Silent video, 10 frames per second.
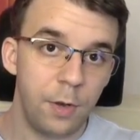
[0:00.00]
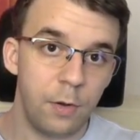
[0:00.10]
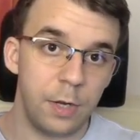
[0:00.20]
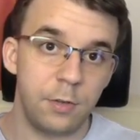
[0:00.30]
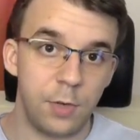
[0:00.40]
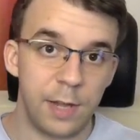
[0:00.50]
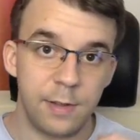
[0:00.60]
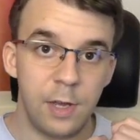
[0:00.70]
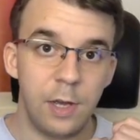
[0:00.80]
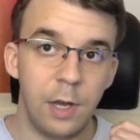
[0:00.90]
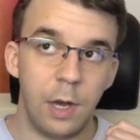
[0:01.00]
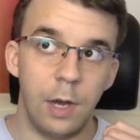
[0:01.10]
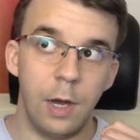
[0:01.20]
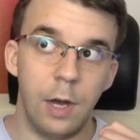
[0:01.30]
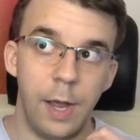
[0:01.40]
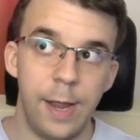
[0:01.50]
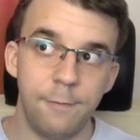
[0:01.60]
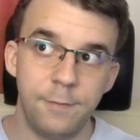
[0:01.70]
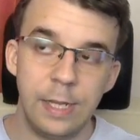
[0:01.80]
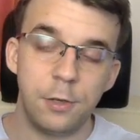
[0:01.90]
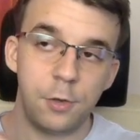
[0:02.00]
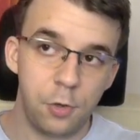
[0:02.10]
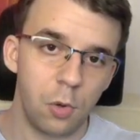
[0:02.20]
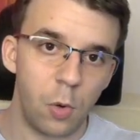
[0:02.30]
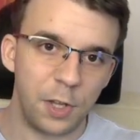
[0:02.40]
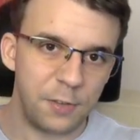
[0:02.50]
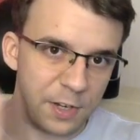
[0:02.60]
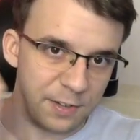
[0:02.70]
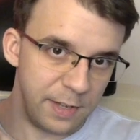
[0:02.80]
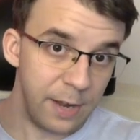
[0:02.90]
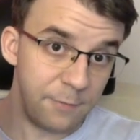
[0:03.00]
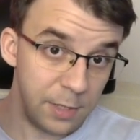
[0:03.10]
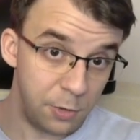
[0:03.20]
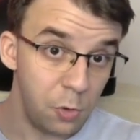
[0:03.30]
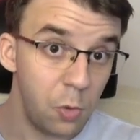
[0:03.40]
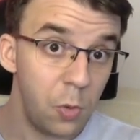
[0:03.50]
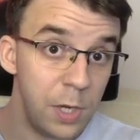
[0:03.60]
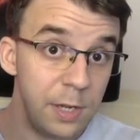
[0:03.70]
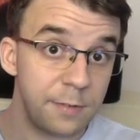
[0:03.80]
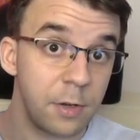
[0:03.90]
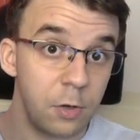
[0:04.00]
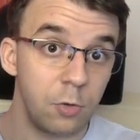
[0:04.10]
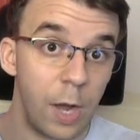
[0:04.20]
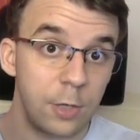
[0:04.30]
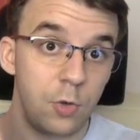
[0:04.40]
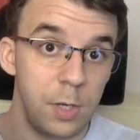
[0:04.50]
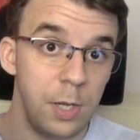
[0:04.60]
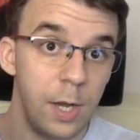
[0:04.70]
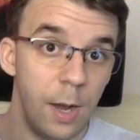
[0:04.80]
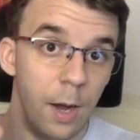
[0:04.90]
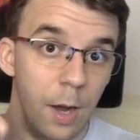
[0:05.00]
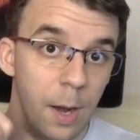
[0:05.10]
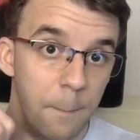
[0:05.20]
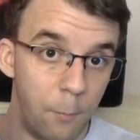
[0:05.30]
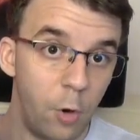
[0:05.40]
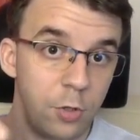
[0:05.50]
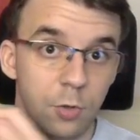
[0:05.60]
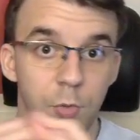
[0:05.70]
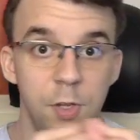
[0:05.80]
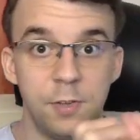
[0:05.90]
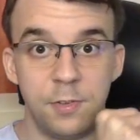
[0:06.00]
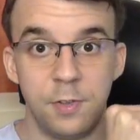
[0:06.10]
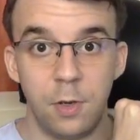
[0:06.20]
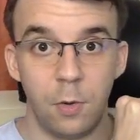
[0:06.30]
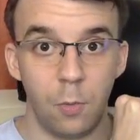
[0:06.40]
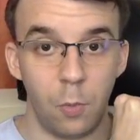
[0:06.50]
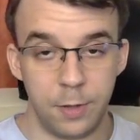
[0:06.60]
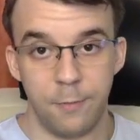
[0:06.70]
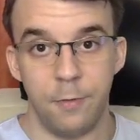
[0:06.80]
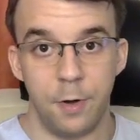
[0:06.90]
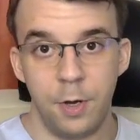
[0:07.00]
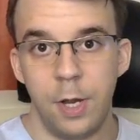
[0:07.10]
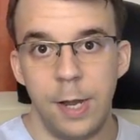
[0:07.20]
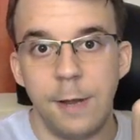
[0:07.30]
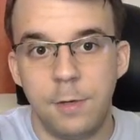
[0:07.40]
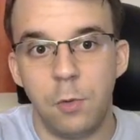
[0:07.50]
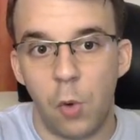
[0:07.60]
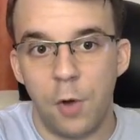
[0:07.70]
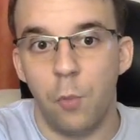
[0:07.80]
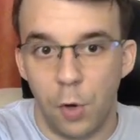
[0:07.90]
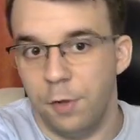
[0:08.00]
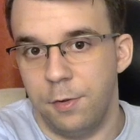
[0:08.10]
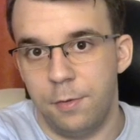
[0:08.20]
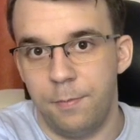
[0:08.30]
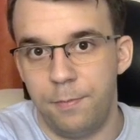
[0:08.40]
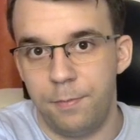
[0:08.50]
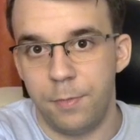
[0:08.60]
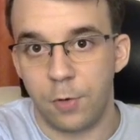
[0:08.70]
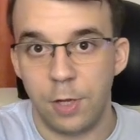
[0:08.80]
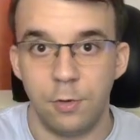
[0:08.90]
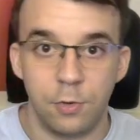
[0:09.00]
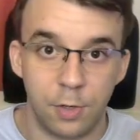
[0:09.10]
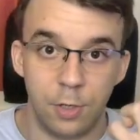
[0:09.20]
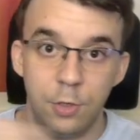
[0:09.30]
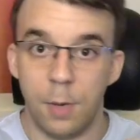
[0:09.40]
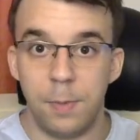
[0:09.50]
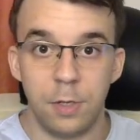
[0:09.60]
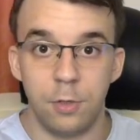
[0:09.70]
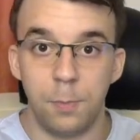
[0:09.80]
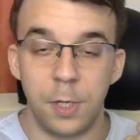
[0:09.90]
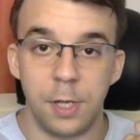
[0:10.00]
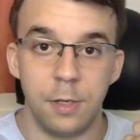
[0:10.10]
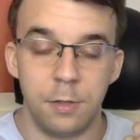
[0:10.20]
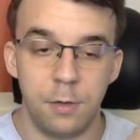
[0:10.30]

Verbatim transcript: Right, so that uh, fd2, whatever it is, fd2 is going to actually uh, point to this whatever fd1 was. Okay, so it's going to duplicate it.